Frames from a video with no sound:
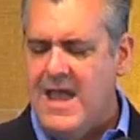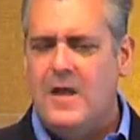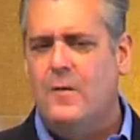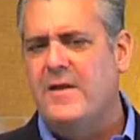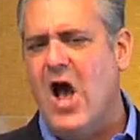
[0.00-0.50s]

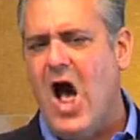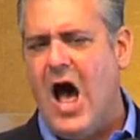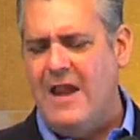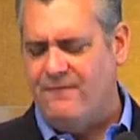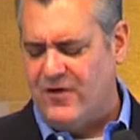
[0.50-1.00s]
It'll be
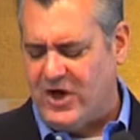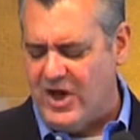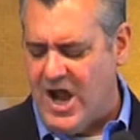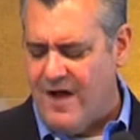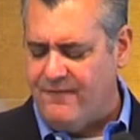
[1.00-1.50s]
hot for
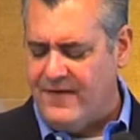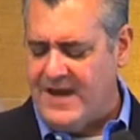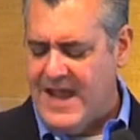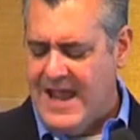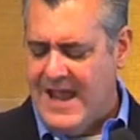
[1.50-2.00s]
Gaddafi
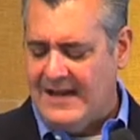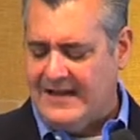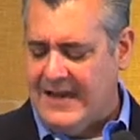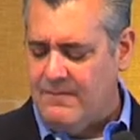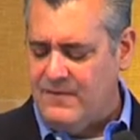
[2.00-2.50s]
and
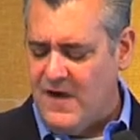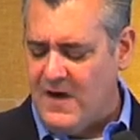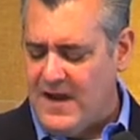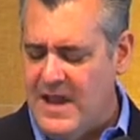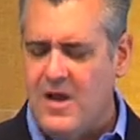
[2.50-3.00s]
Kim
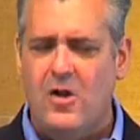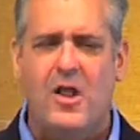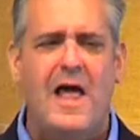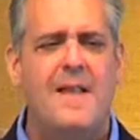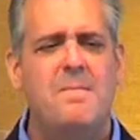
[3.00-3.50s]
Jong il
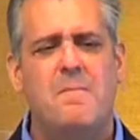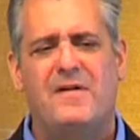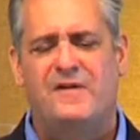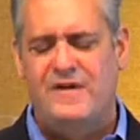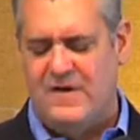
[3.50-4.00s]
and
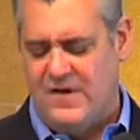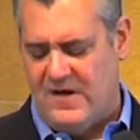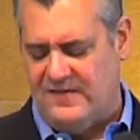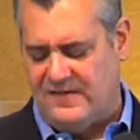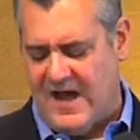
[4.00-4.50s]
Bashir
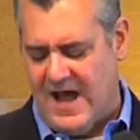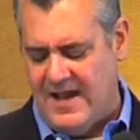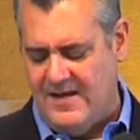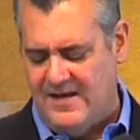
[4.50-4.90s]
Assad.